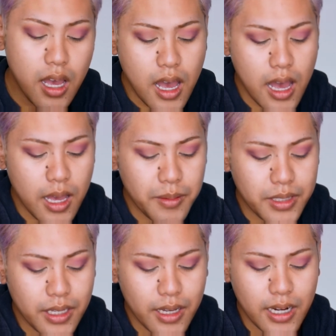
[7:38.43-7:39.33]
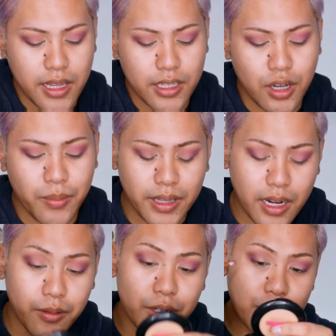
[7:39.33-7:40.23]
So another topic that I
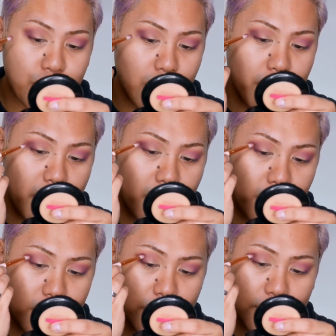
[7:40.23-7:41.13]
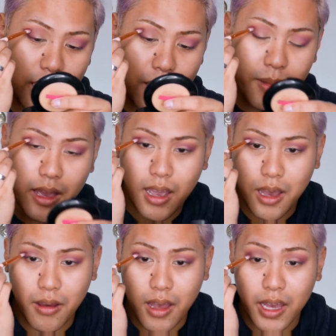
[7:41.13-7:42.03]
wanted to talk about was
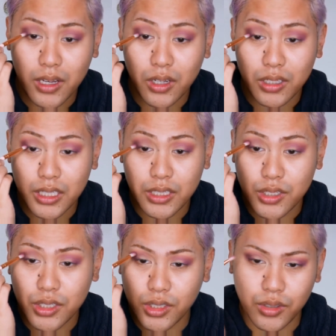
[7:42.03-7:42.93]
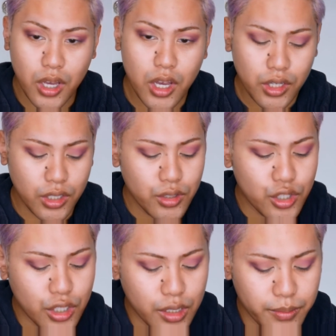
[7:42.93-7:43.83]
how I got into
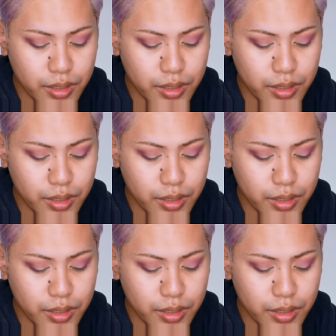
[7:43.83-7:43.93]
YouTube.